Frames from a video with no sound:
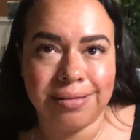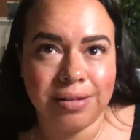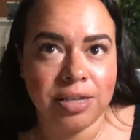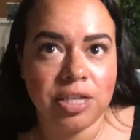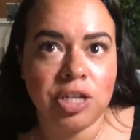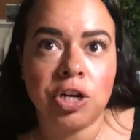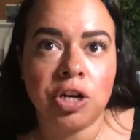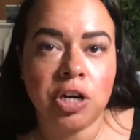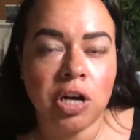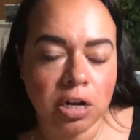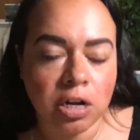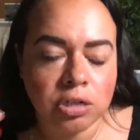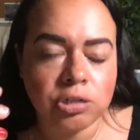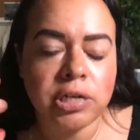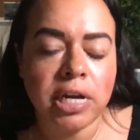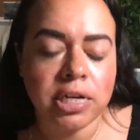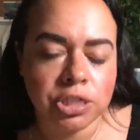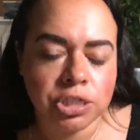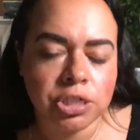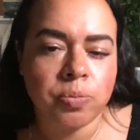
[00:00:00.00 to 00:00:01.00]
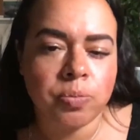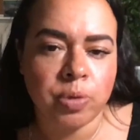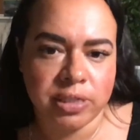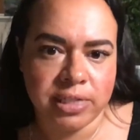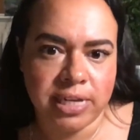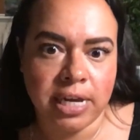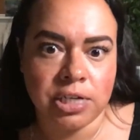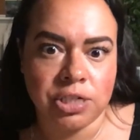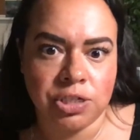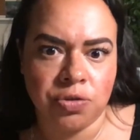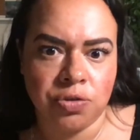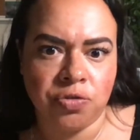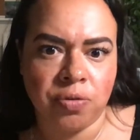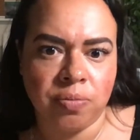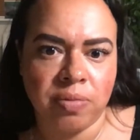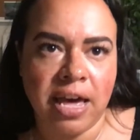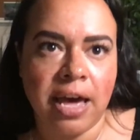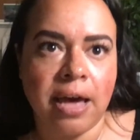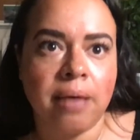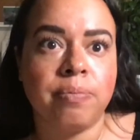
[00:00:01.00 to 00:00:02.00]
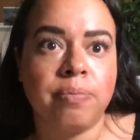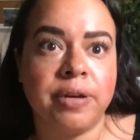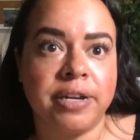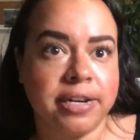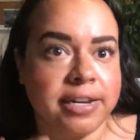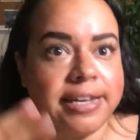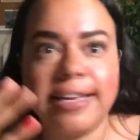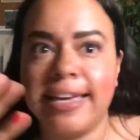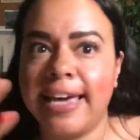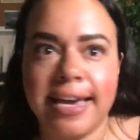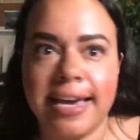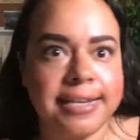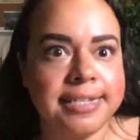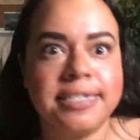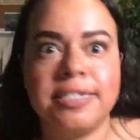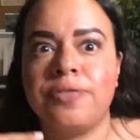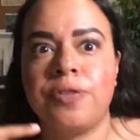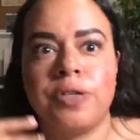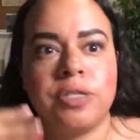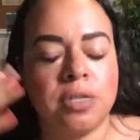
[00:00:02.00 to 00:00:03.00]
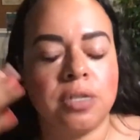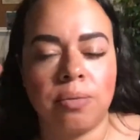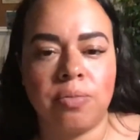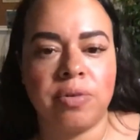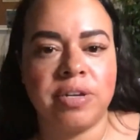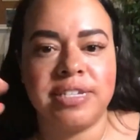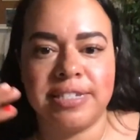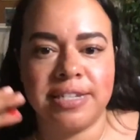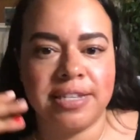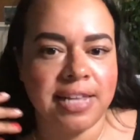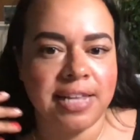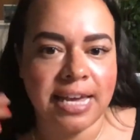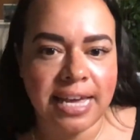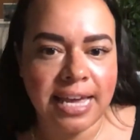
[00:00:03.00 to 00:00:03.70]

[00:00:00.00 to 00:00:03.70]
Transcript: Your contract should protect you from that. But in case for some reason they